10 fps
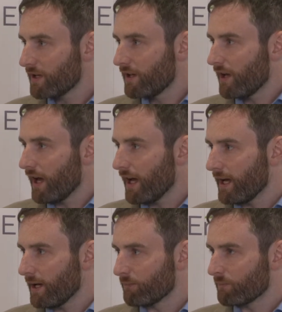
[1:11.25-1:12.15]

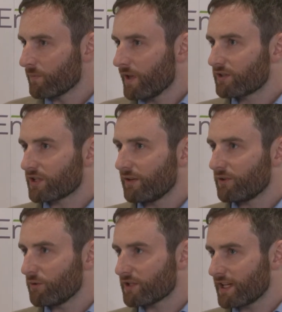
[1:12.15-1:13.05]
To give
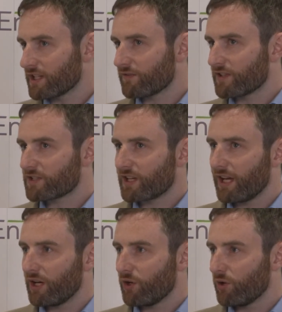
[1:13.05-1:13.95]
you a sense of the
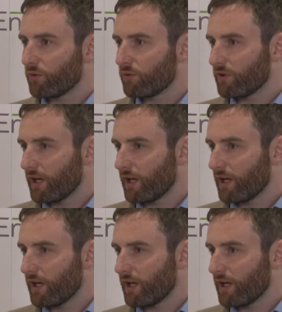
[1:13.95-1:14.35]
scale,